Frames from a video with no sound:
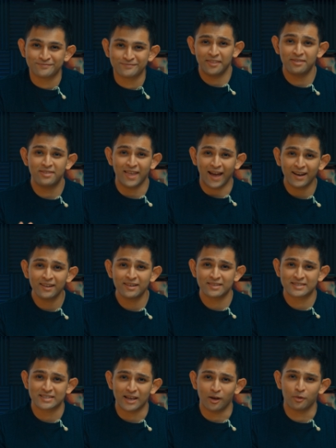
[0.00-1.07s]
And that in
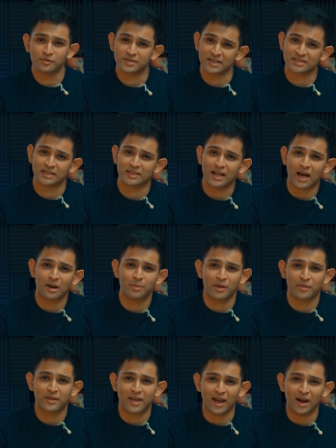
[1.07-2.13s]
itself says a lot
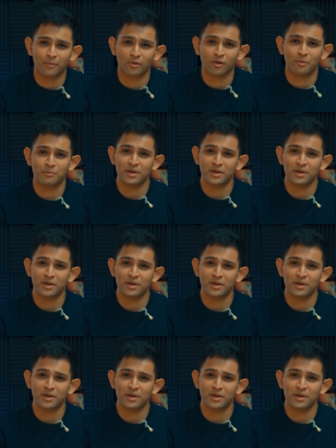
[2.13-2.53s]
about the camera,